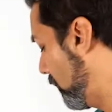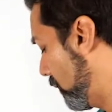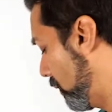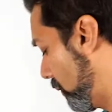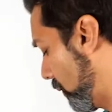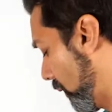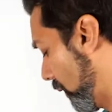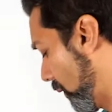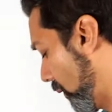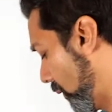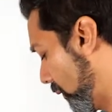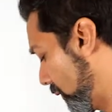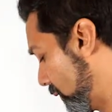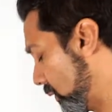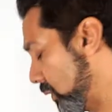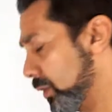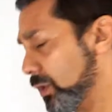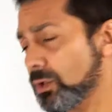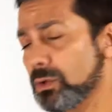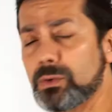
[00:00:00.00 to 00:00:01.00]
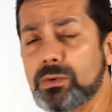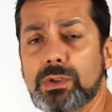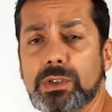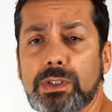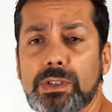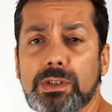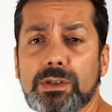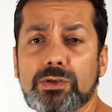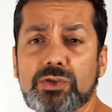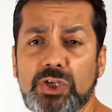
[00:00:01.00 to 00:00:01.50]
You can also
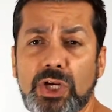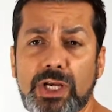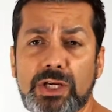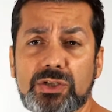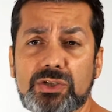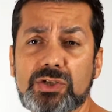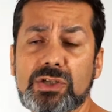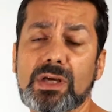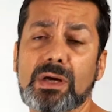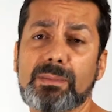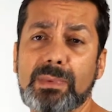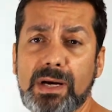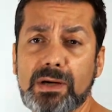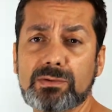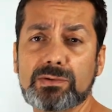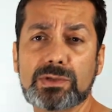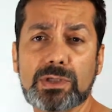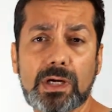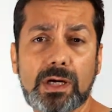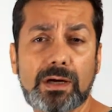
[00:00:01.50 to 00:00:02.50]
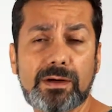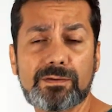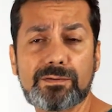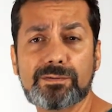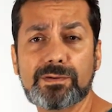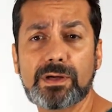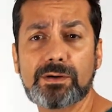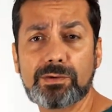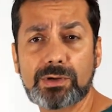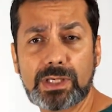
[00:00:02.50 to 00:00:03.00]
change the amount
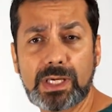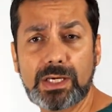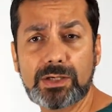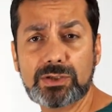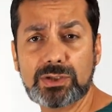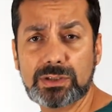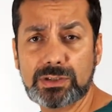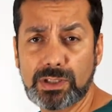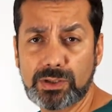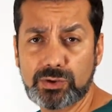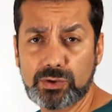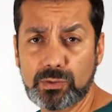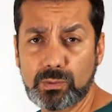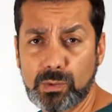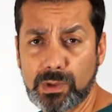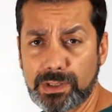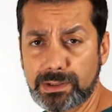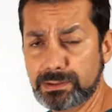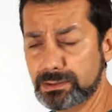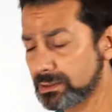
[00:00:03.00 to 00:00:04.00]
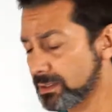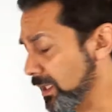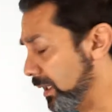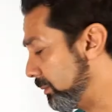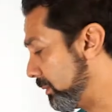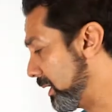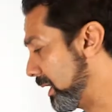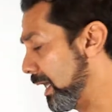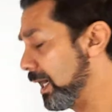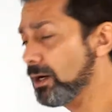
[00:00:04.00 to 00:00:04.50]
of irrigation that you want
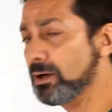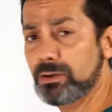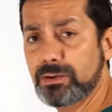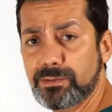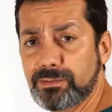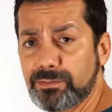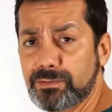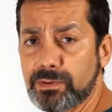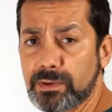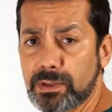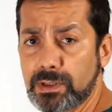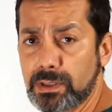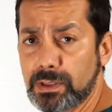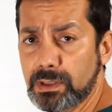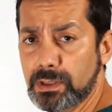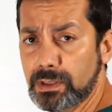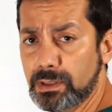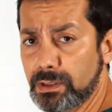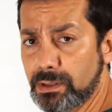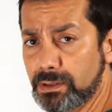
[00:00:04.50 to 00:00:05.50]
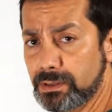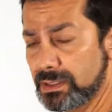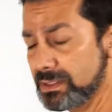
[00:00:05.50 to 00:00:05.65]
coming out of the